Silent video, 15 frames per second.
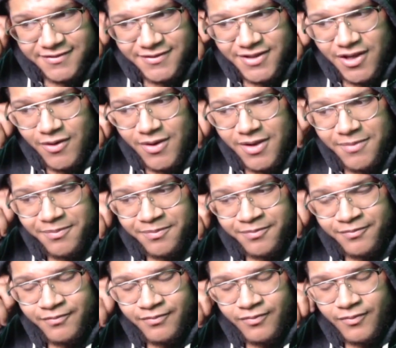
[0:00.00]
So um,
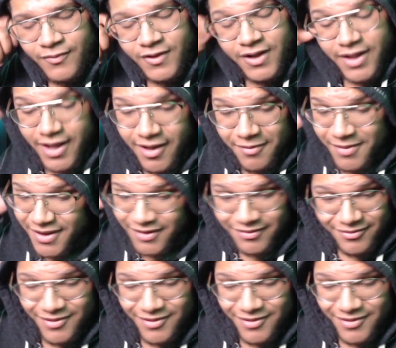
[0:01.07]
yeah, man.